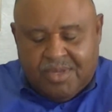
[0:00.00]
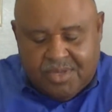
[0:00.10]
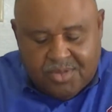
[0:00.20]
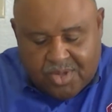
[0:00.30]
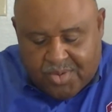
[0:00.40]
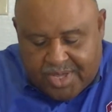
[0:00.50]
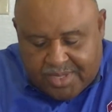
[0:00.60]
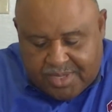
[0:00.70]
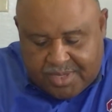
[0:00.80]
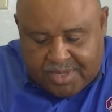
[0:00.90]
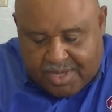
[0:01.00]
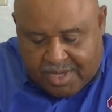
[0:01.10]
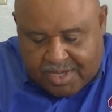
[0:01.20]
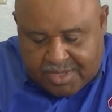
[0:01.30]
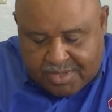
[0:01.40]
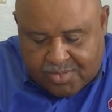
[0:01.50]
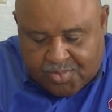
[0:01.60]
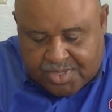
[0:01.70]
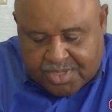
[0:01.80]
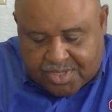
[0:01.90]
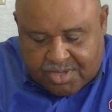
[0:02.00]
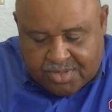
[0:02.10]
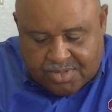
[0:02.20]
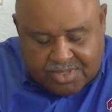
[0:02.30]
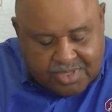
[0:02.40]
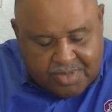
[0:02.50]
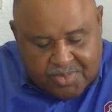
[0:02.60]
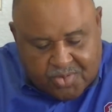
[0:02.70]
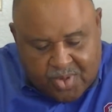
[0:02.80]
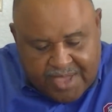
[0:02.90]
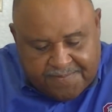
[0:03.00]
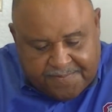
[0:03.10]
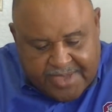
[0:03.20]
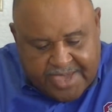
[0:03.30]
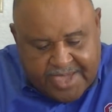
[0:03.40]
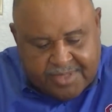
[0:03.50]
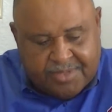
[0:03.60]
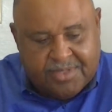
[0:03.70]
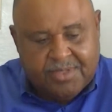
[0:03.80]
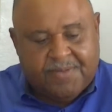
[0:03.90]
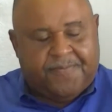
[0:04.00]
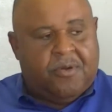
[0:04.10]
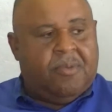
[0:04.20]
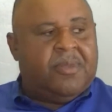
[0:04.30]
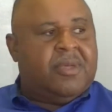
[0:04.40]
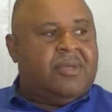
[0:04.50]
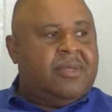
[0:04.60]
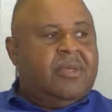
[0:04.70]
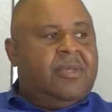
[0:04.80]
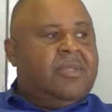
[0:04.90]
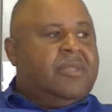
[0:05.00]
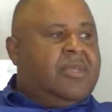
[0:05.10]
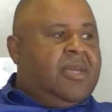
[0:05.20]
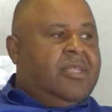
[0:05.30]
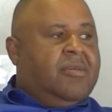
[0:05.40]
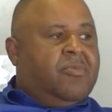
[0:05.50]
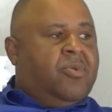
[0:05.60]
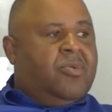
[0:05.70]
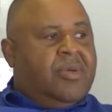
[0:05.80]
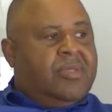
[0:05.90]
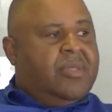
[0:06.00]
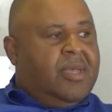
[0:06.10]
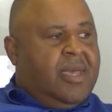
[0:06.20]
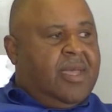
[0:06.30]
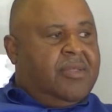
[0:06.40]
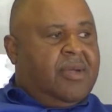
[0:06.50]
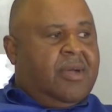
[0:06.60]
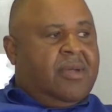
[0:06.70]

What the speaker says: You know what? We just couldn't seem to quite find the formula to get him going. And,